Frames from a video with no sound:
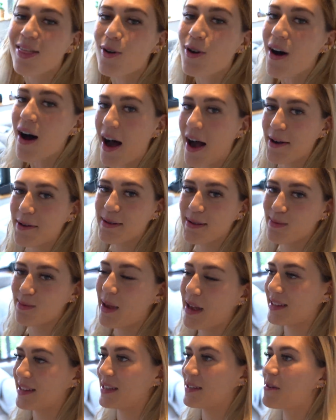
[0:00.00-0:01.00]
thought I was
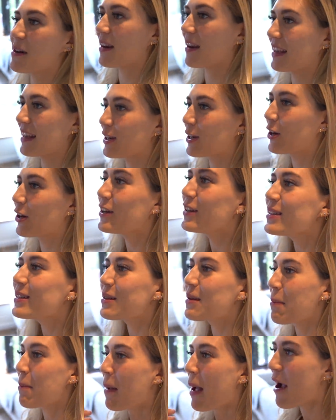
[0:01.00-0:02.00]
messy when I
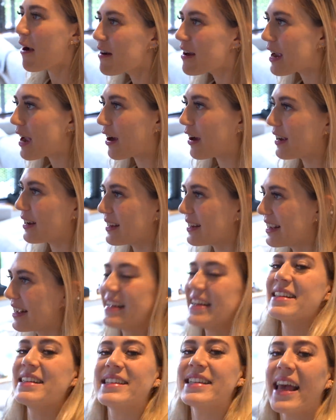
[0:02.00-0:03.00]
cooked. Mario
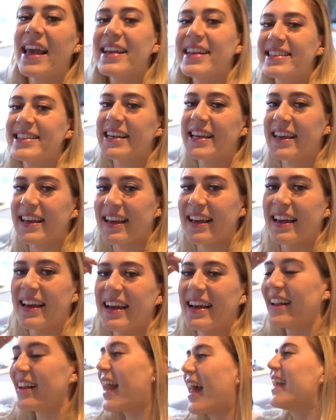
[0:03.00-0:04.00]
takes it